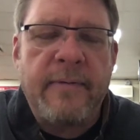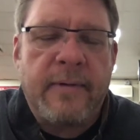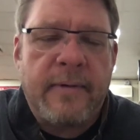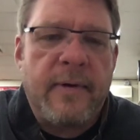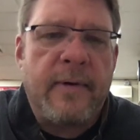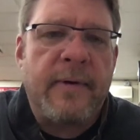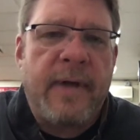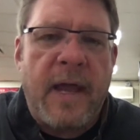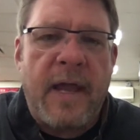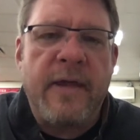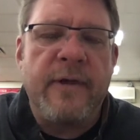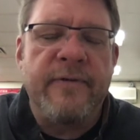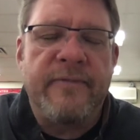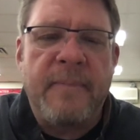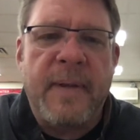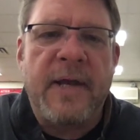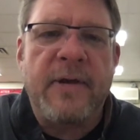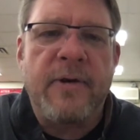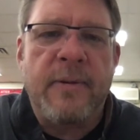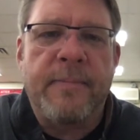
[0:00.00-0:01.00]
Okay, you've
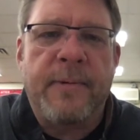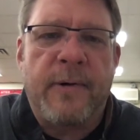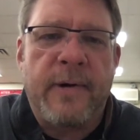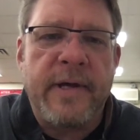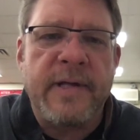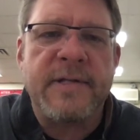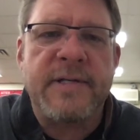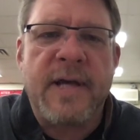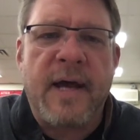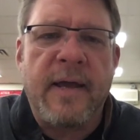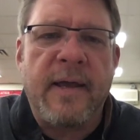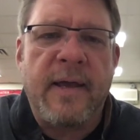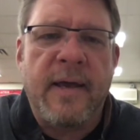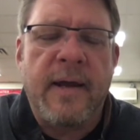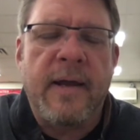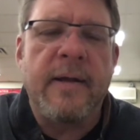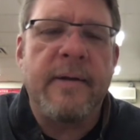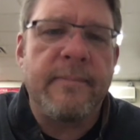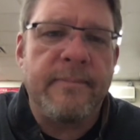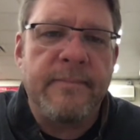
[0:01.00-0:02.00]
made your points. I
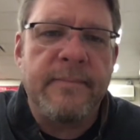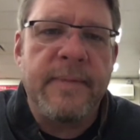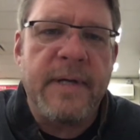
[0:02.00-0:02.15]
get it.